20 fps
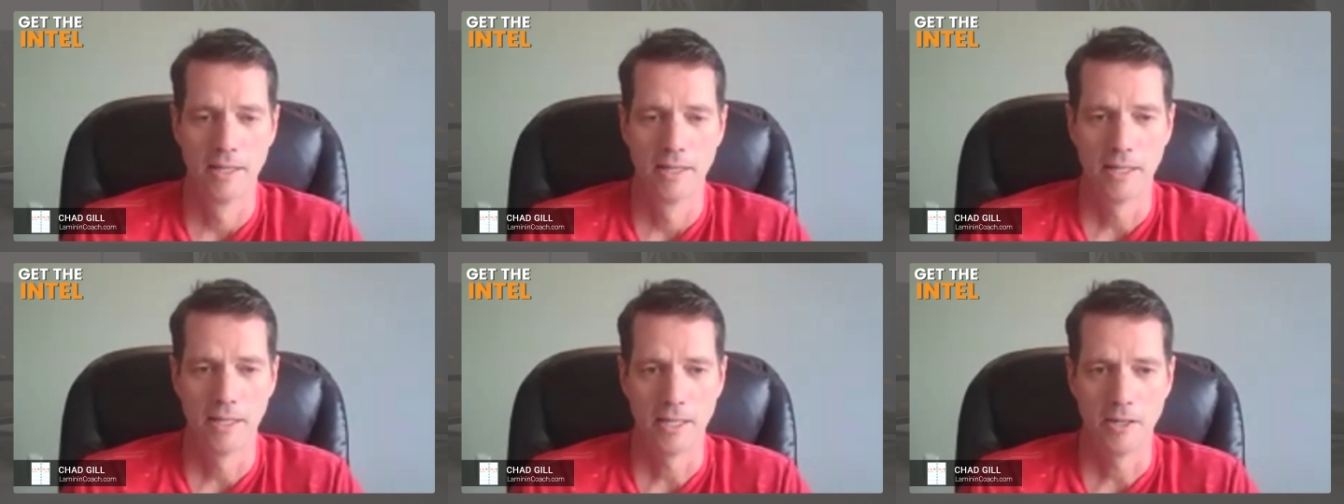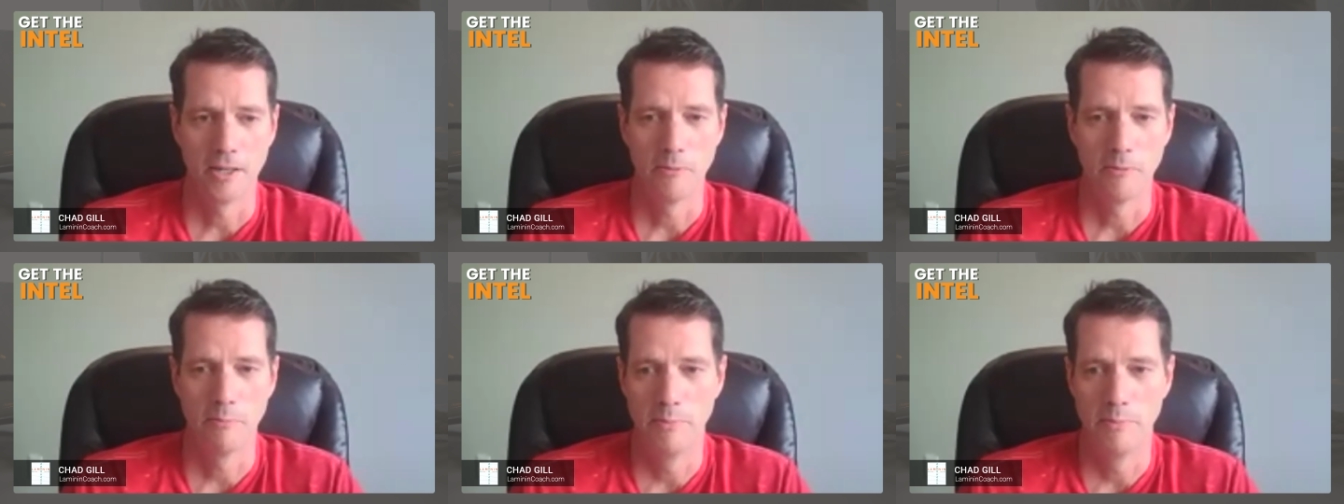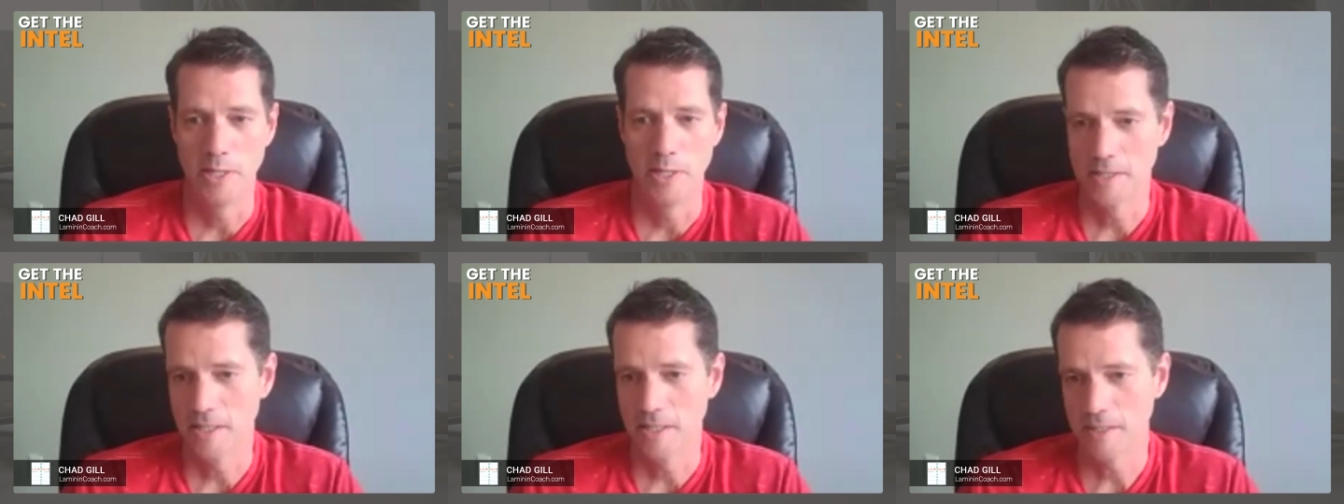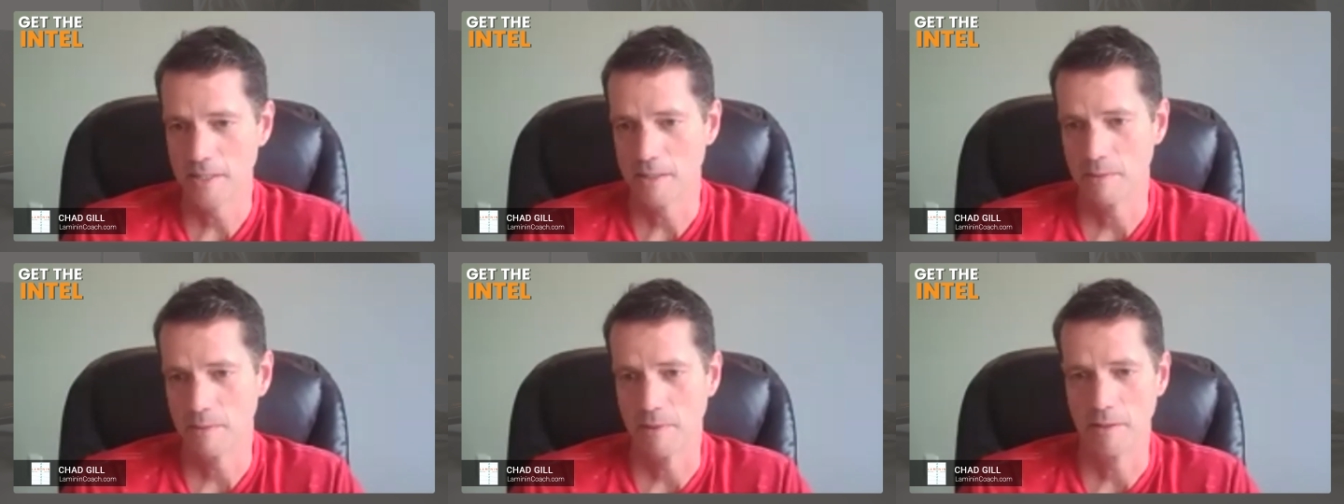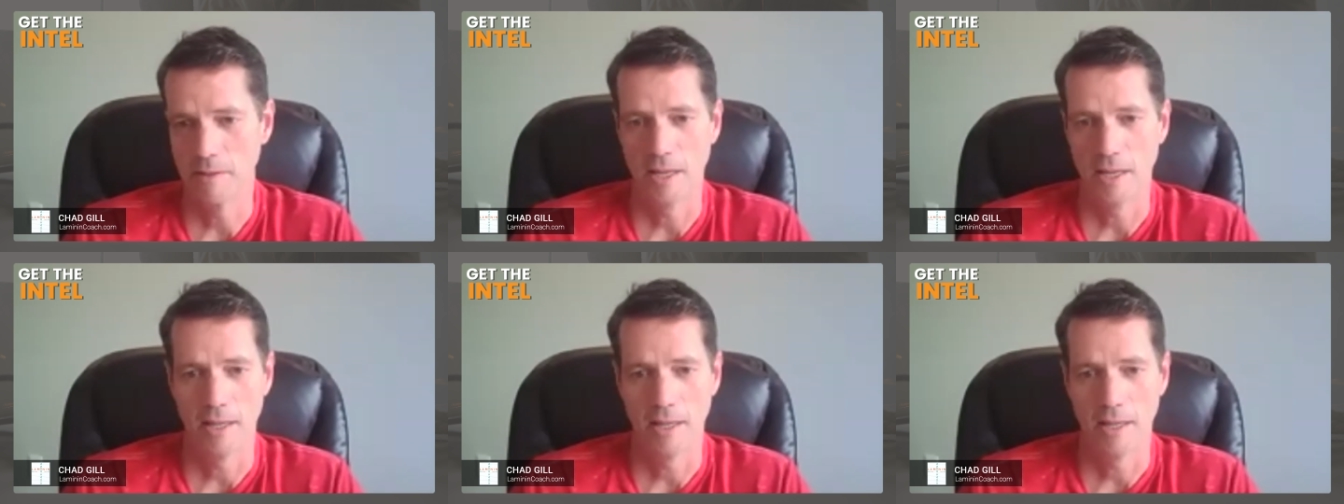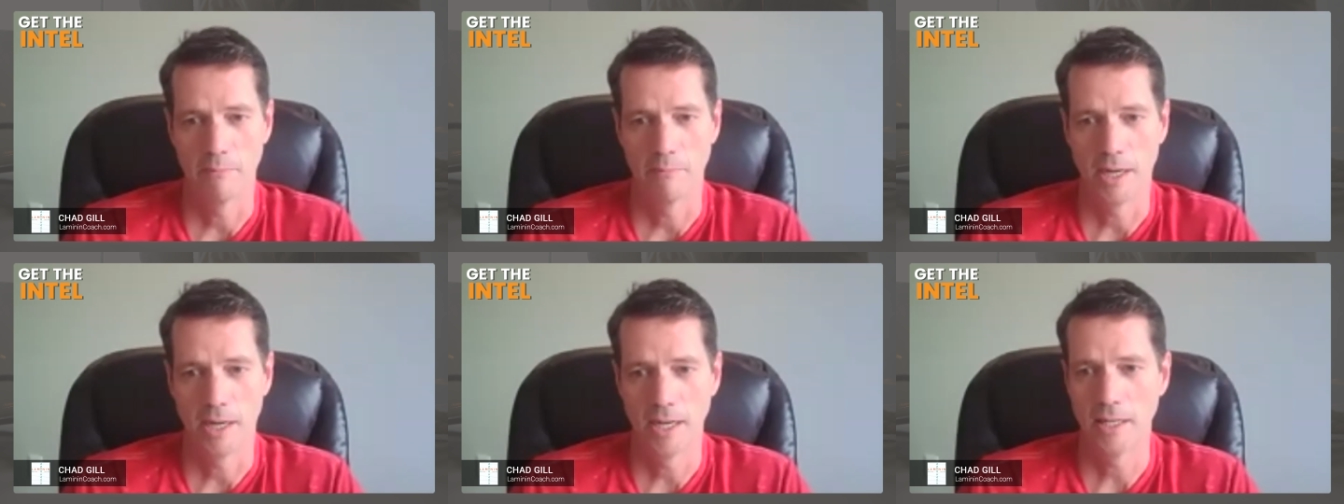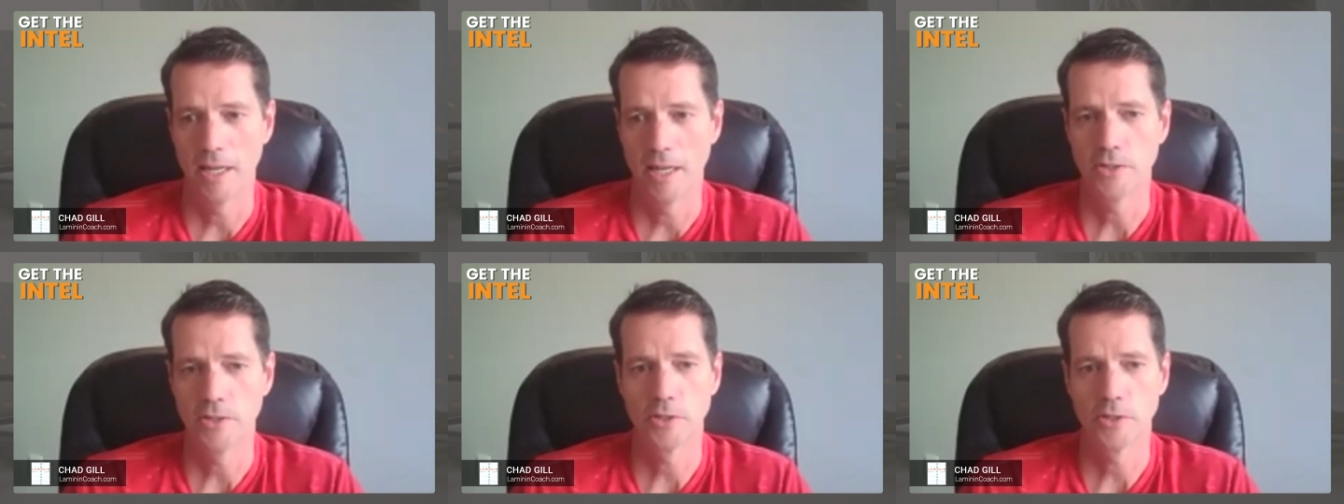You know, business and, and
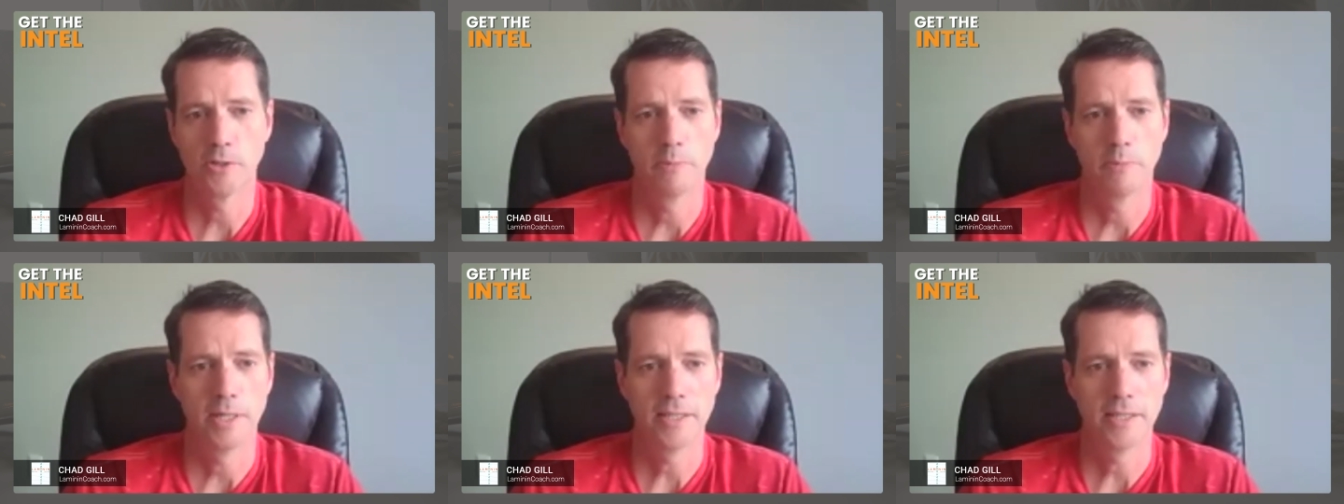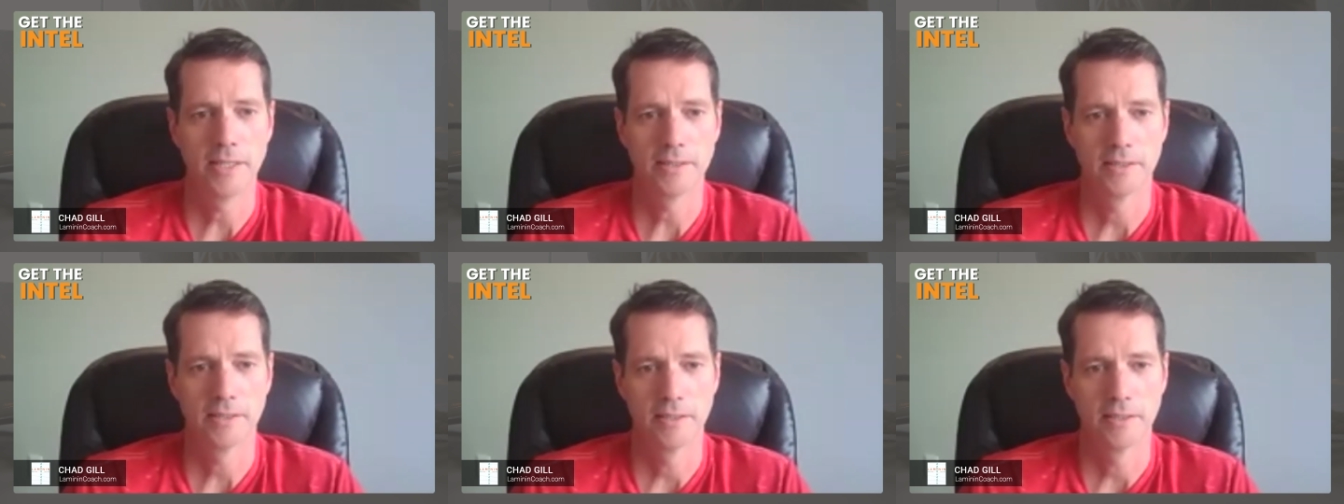biological based,